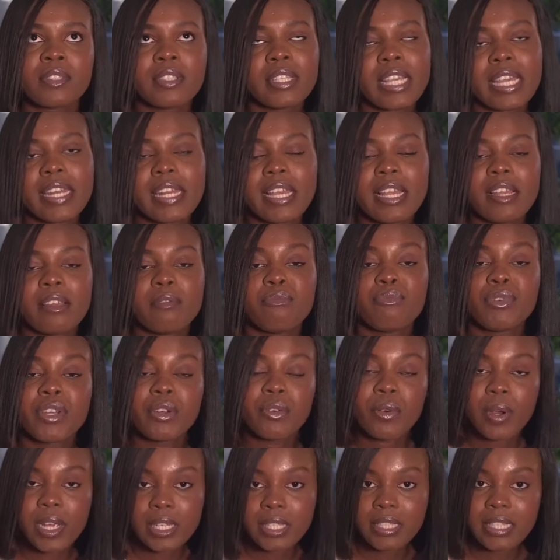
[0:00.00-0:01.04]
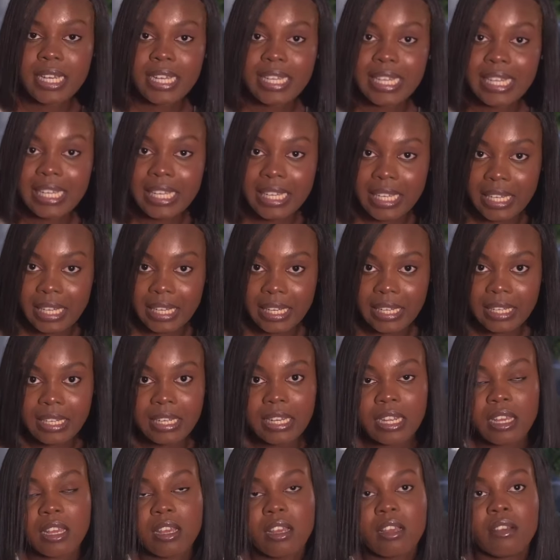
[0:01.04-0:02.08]
I requested again
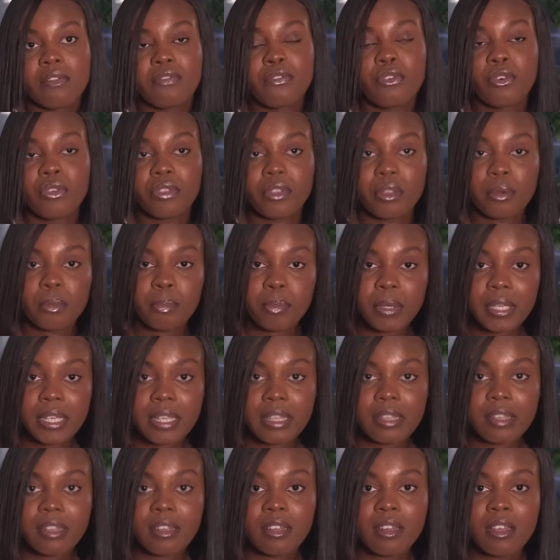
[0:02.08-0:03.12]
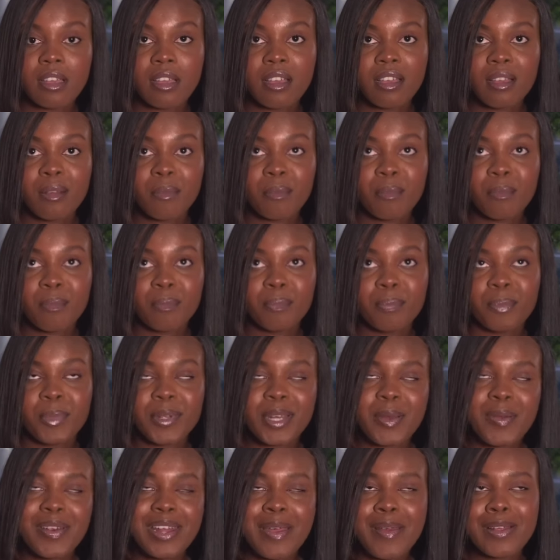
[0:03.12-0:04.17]
for the pin. But
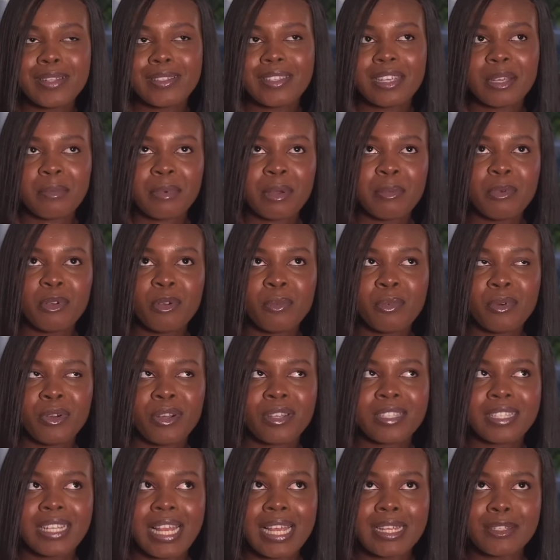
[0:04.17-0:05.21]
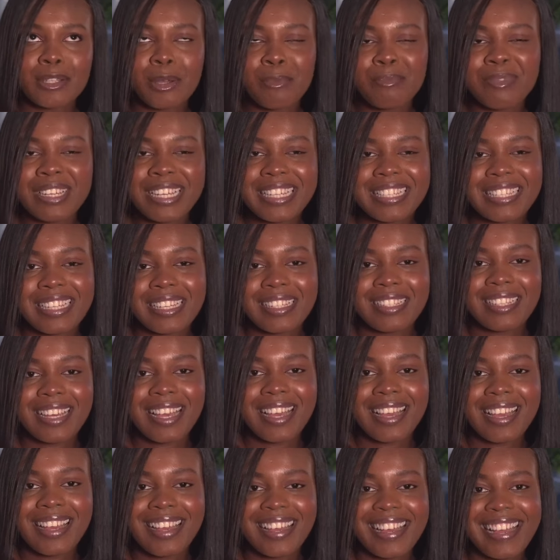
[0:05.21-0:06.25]
then when I went to check my mailbox, like some days
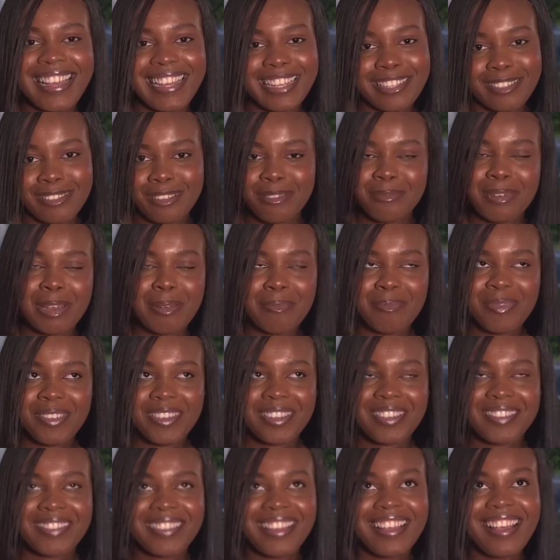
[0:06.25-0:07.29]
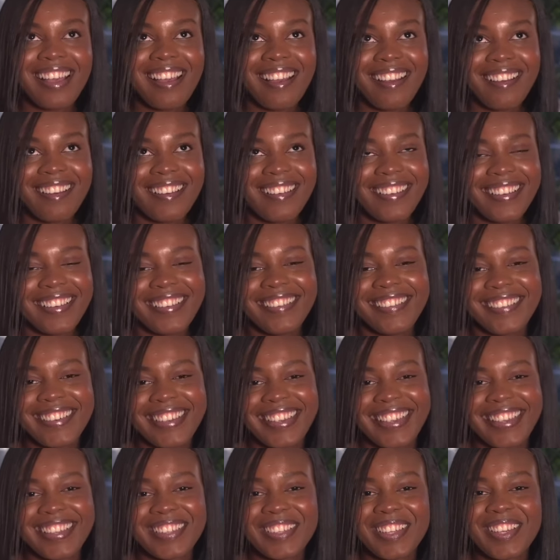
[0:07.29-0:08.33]
later, I saw my pin. I was like, oh,
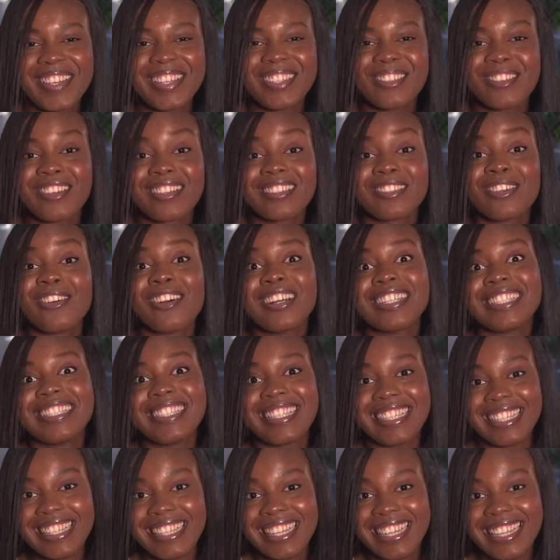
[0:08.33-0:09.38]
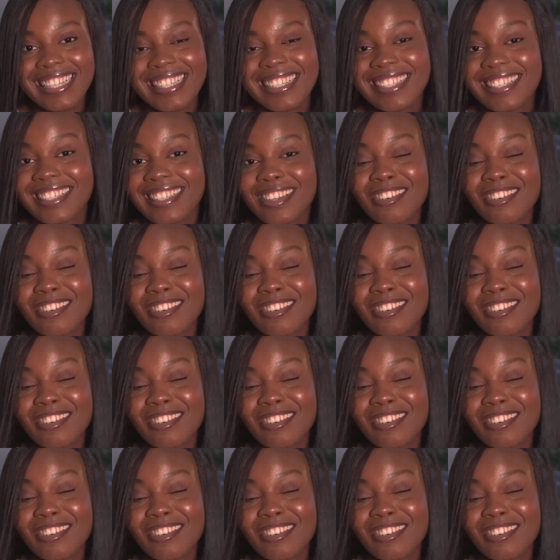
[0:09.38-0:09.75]
okay. So it just got delayed.